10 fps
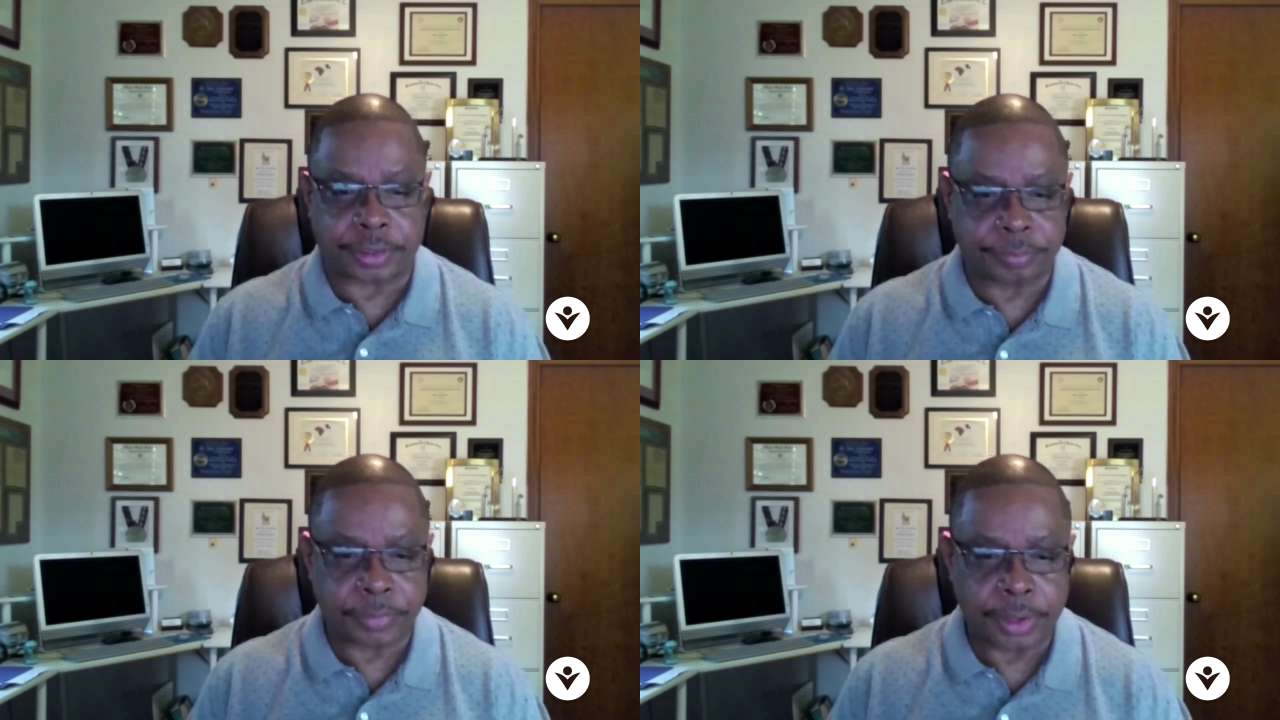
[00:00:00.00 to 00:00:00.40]

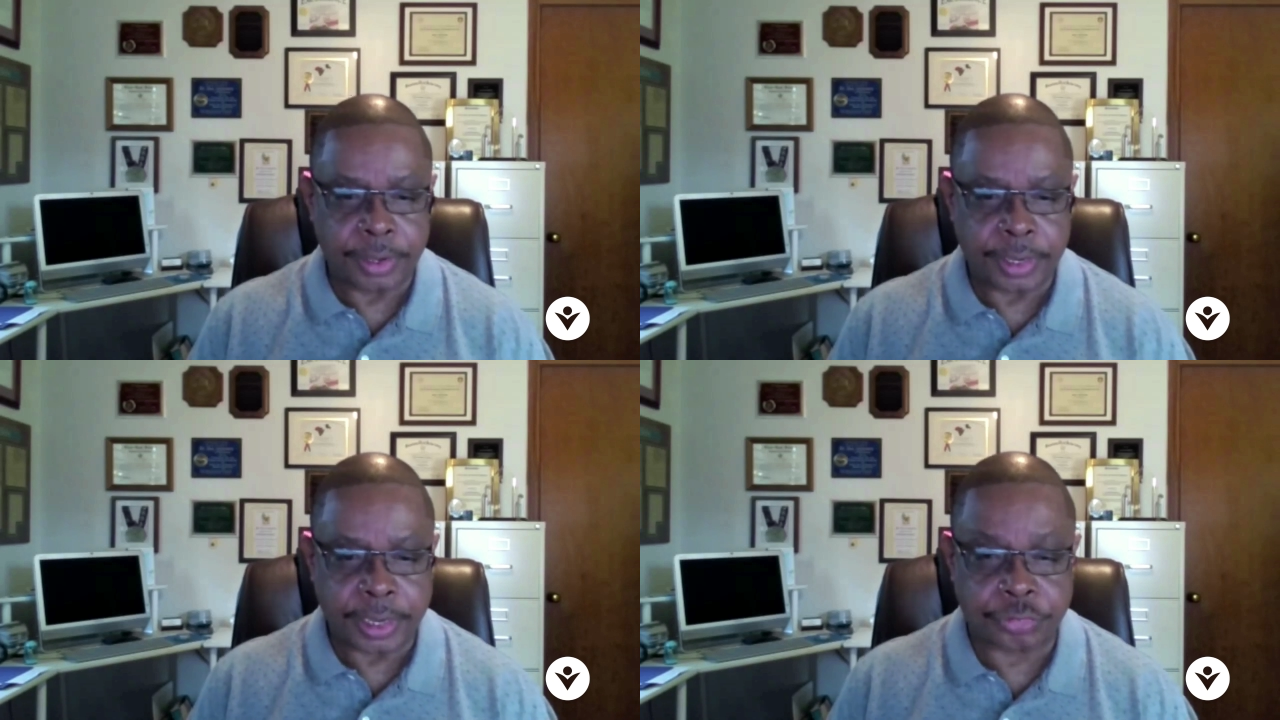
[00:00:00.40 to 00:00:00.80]
it.
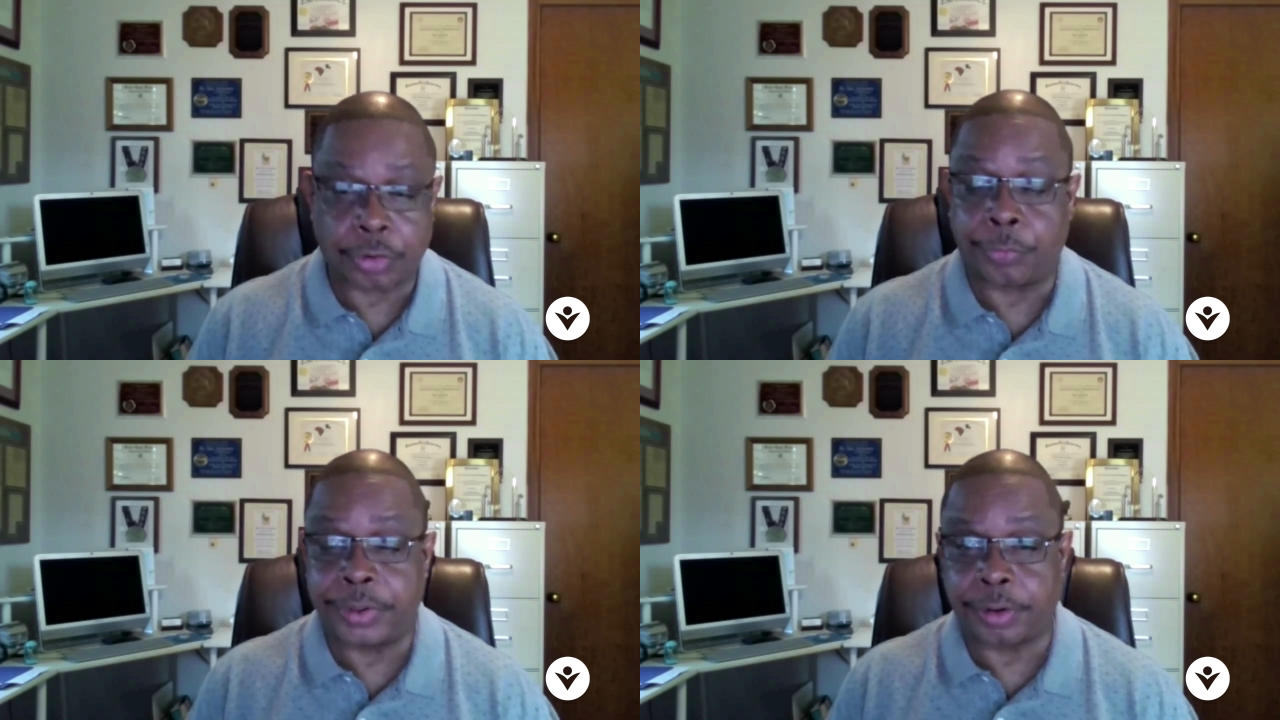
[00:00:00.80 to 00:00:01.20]
And
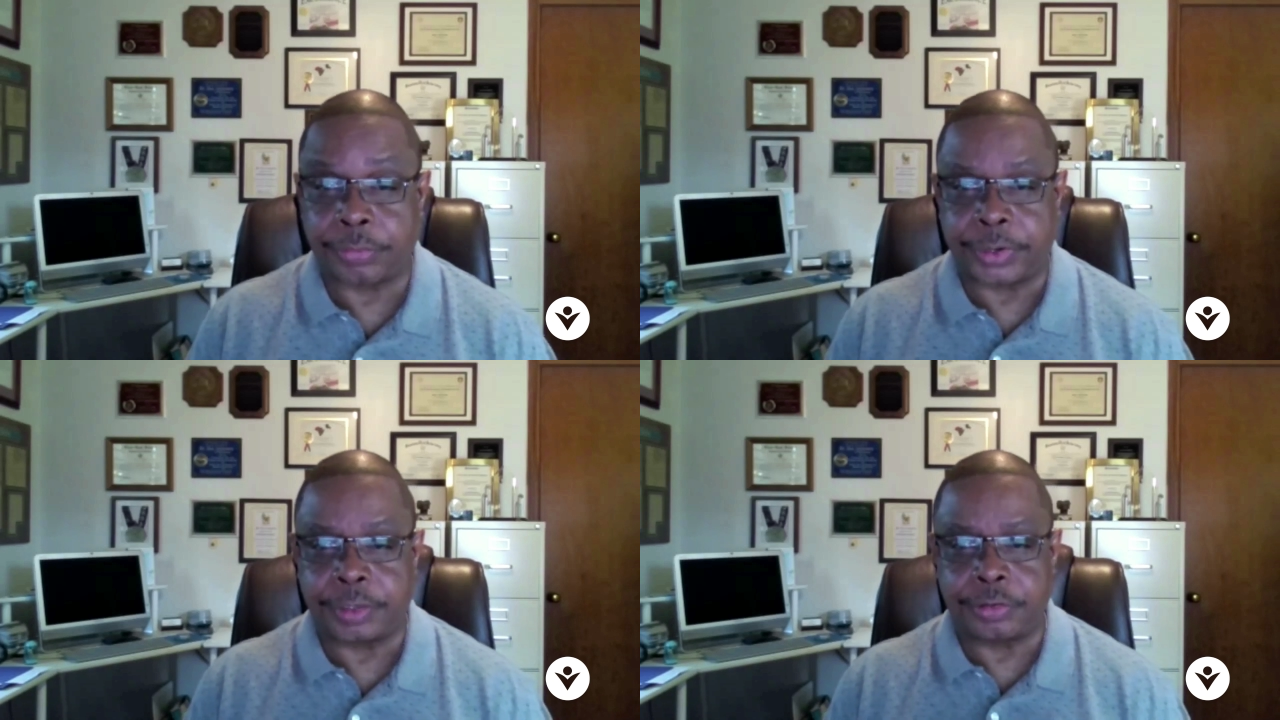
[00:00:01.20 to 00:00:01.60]
so we
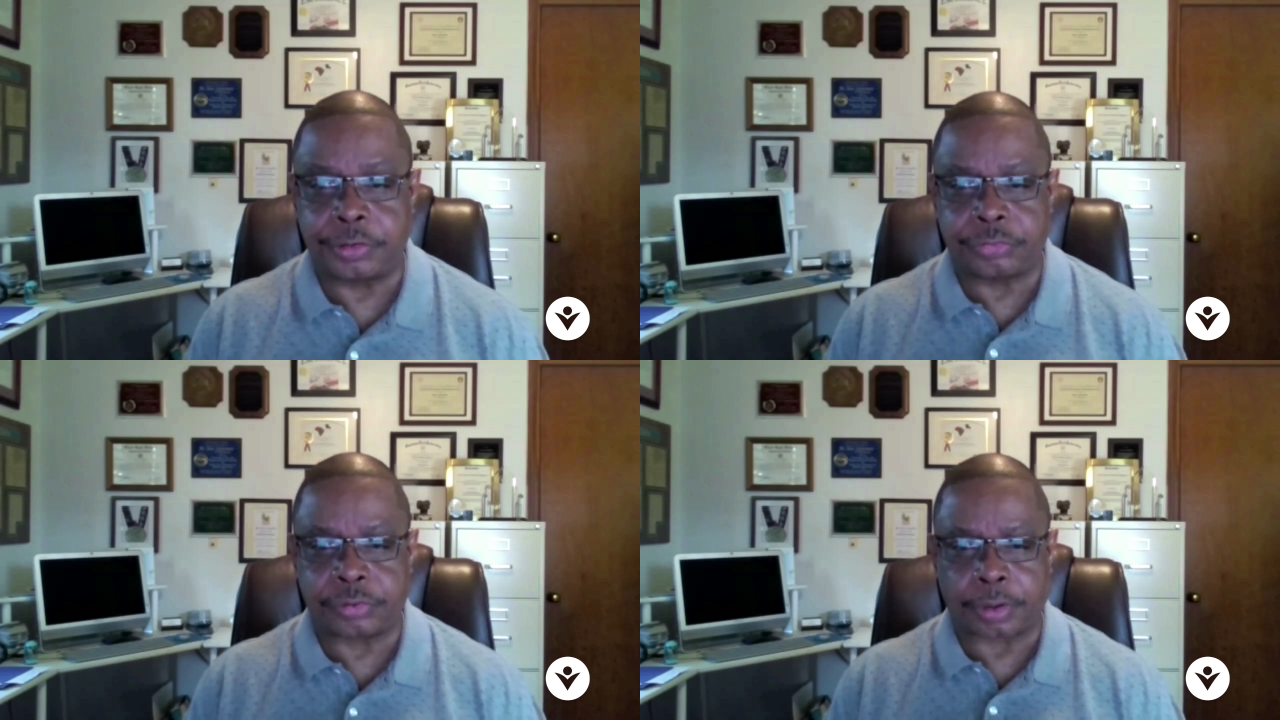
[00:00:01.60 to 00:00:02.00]
agreed to
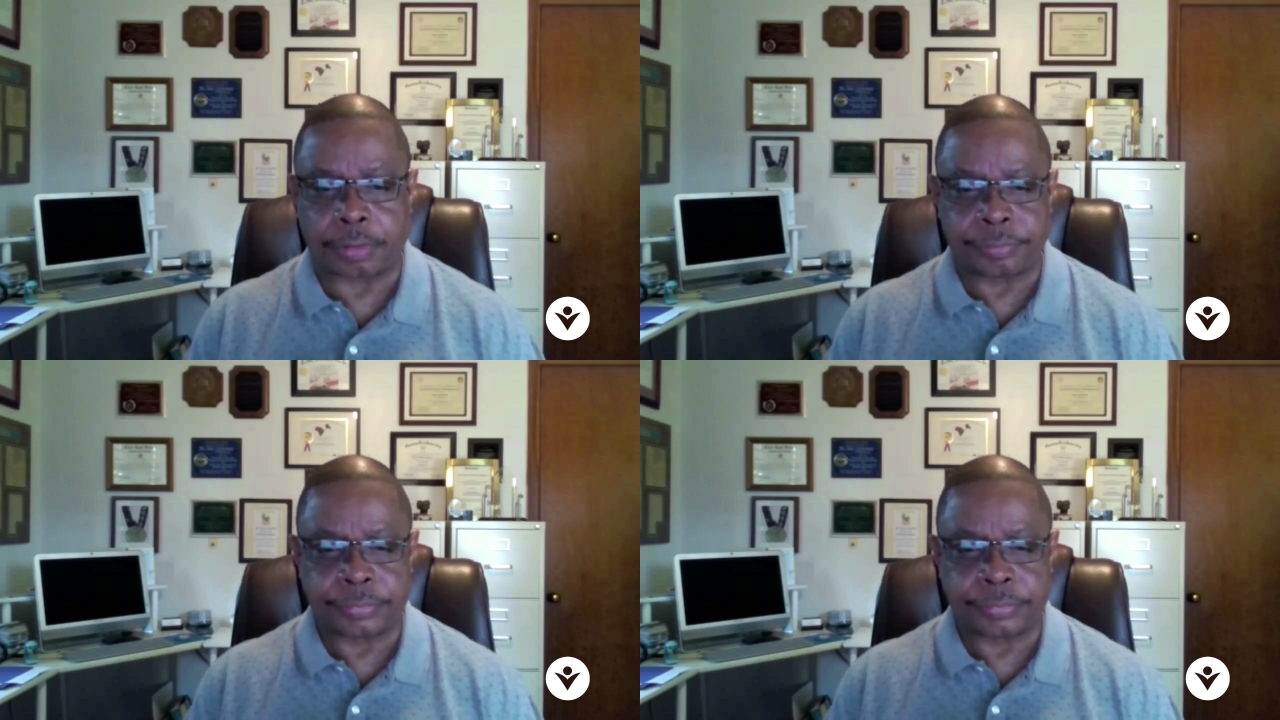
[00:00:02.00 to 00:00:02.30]
do so.